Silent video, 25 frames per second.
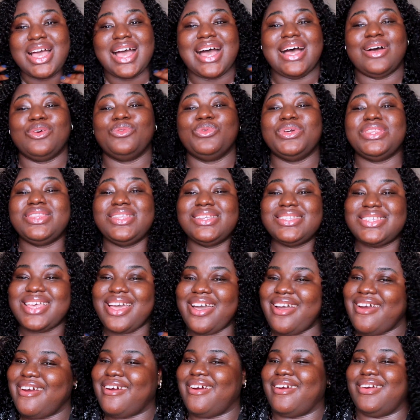And with this
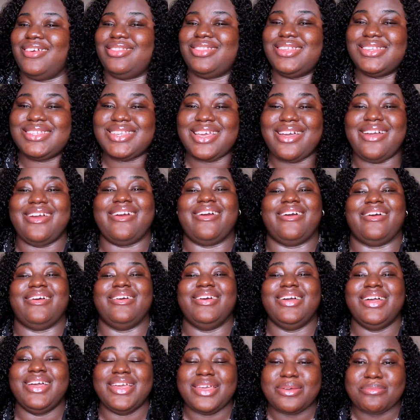hair, this
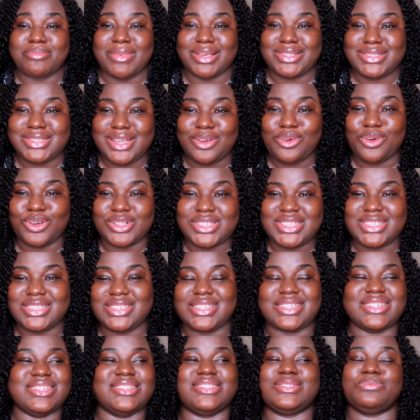hair, it might start
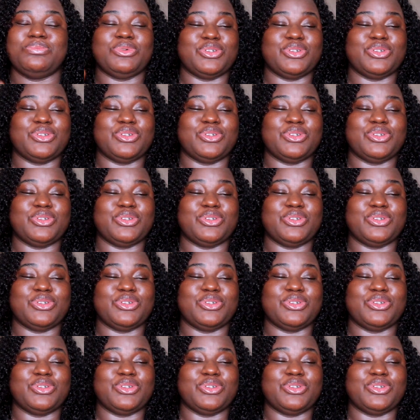causing it.